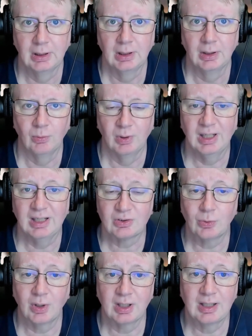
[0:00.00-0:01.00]
Well, that's
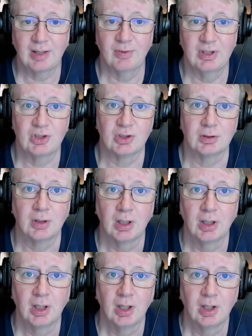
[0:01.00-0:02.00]
quite a definition.
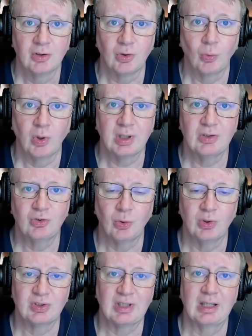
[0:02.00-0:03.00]
So what is
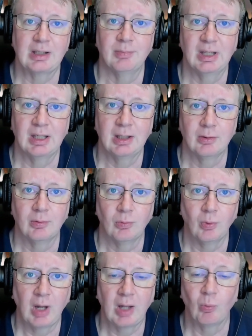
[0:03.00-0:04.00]
USD to me,
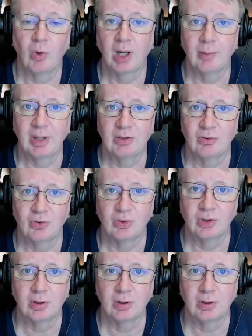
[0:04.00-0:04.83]
and why am I interested?